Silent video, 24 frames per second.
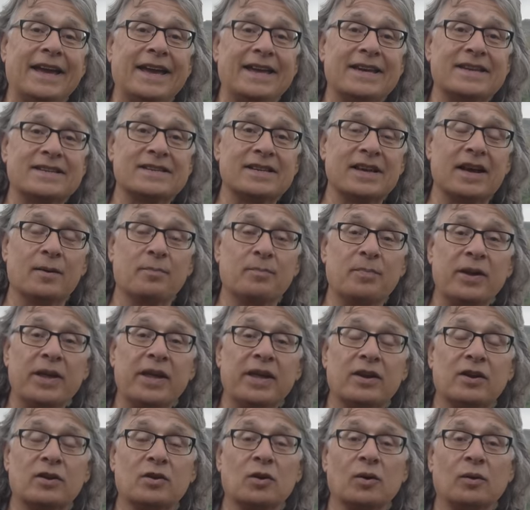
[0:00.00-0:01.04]
is a
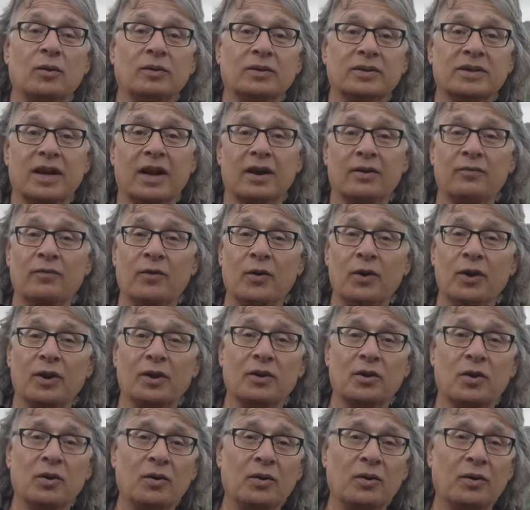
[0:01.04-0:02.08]
peak called Y
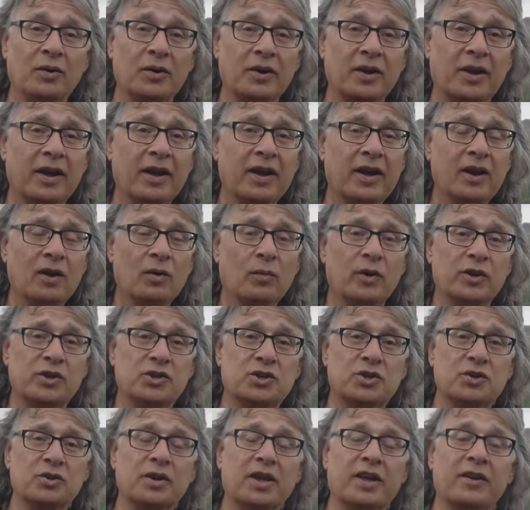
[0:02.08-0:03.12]
Foel Goch, which
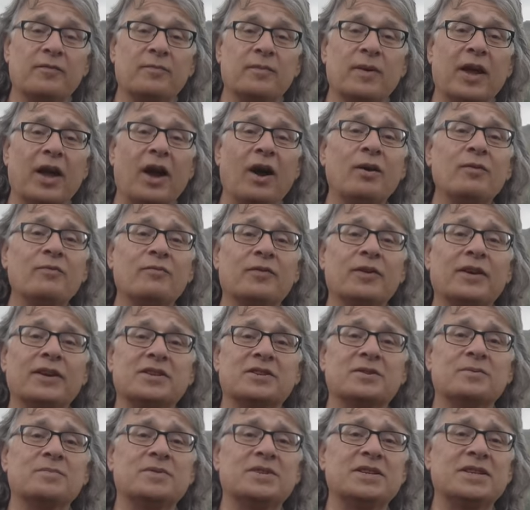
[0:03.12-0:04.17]
should give me hopefully
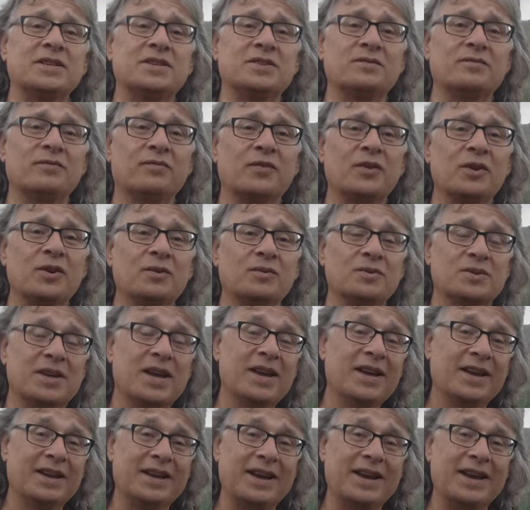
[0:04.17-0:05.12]
some decent views.